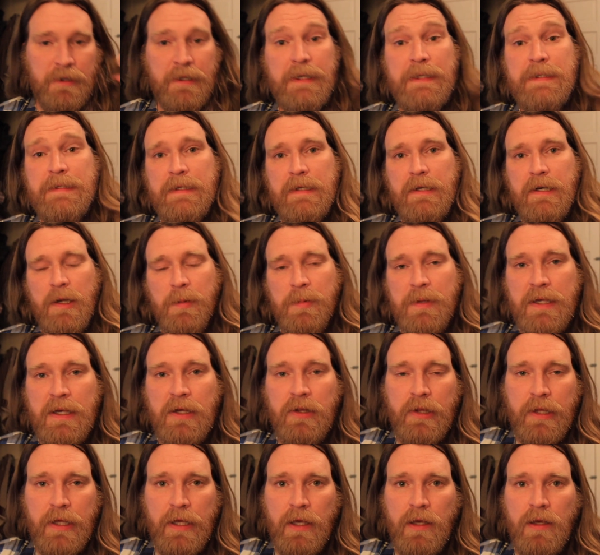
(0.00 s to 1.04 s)
police ended up
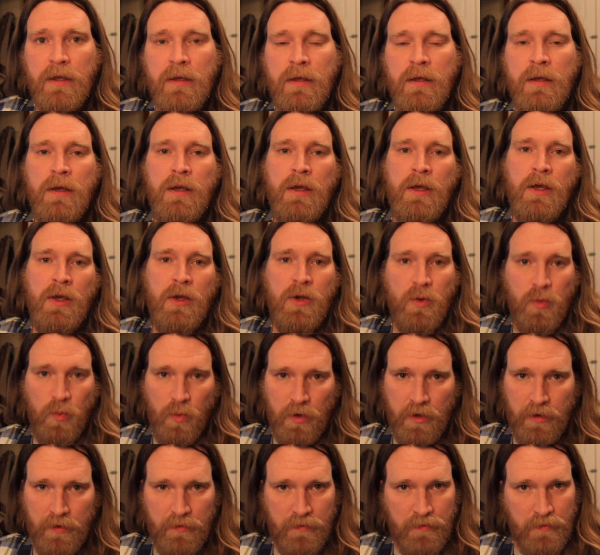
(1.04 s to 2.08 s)
killing
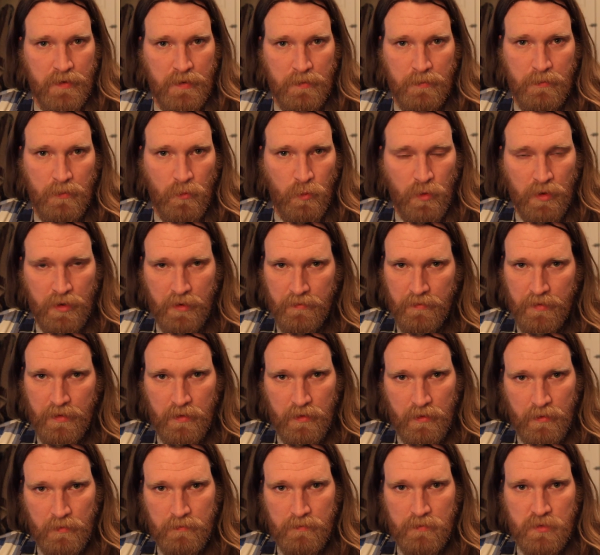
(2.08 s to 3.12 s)
one of
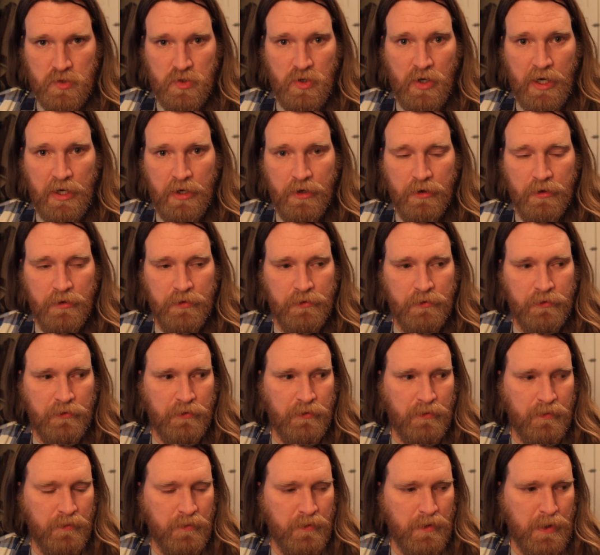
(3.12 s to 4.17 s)
the
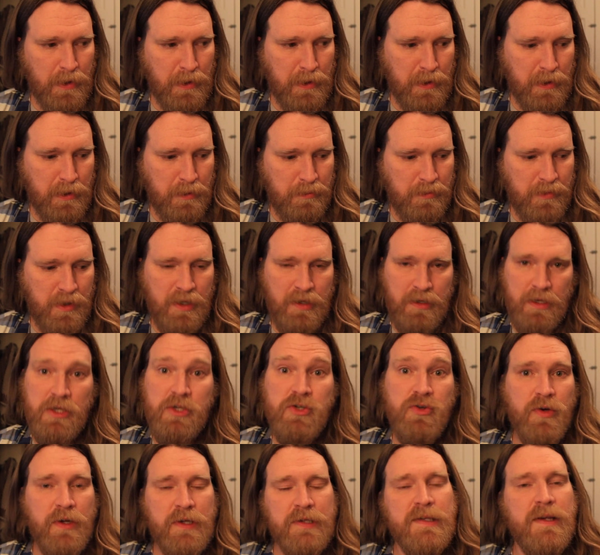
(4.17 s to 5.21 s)
strikers and
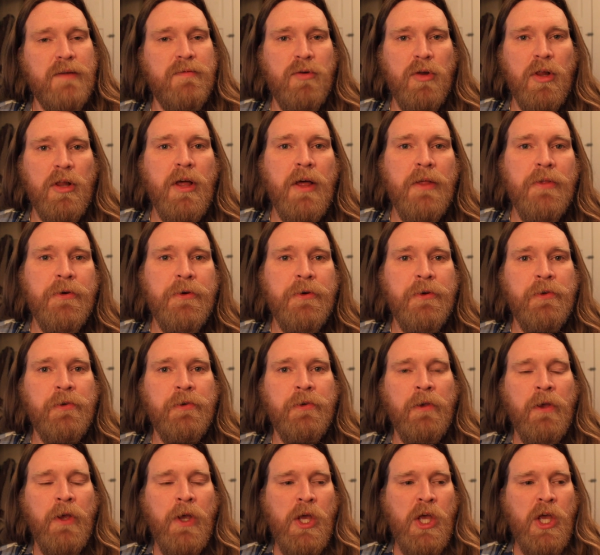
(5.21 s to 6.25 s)
injuring several
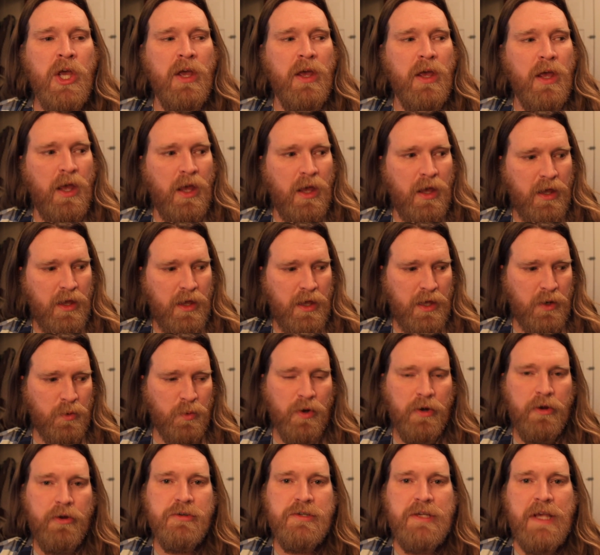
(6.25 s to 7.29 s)
others.
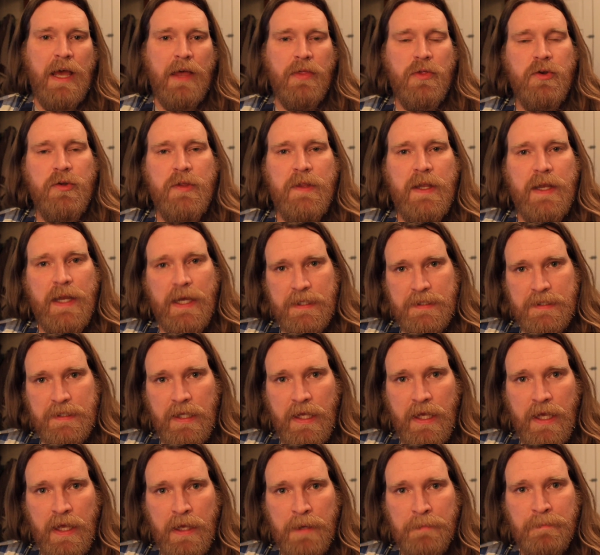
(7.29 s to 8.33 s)
And workers gathered the next
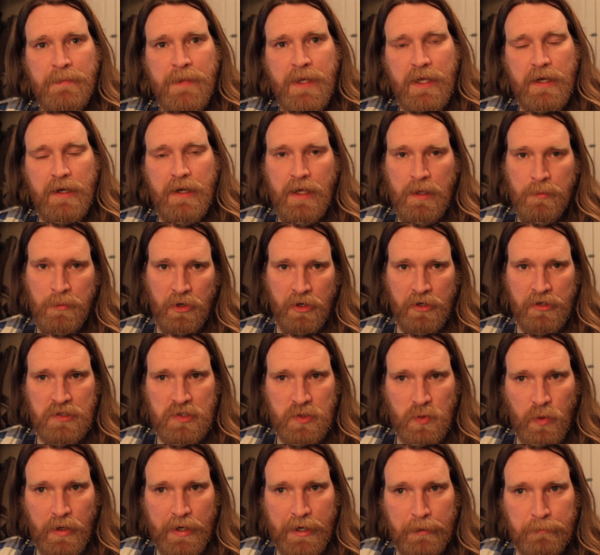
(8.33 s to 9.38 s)
day in
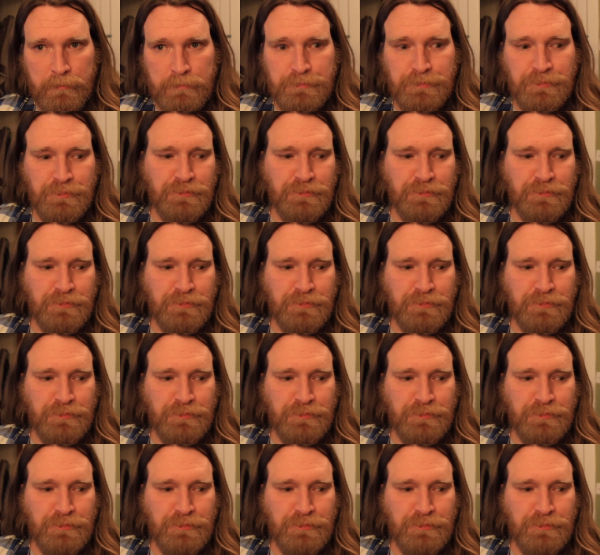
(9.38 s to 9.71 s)
Haymarket Square,